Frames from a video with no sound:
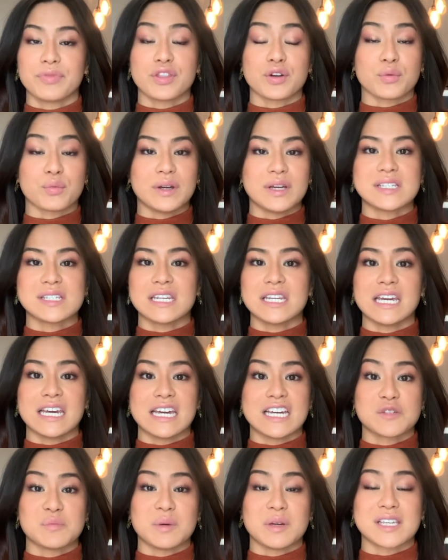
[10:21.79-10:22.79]
The reasoning
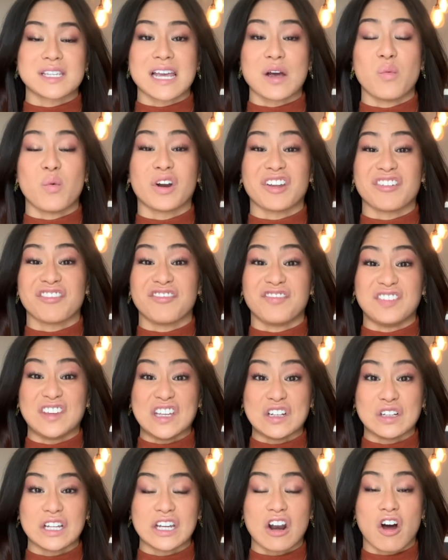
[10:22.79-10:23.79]
is because I wanna
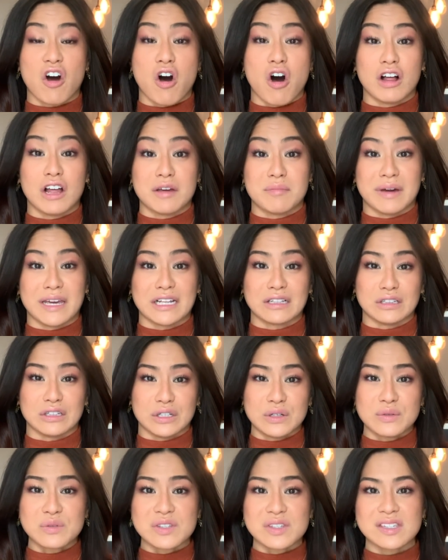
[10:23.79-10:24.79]
feel it all in my
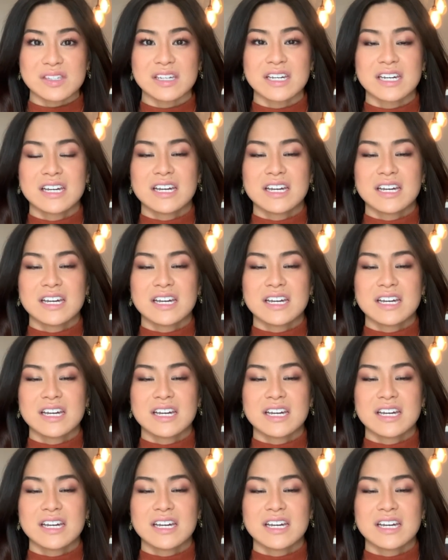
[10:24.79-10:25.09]
glutes.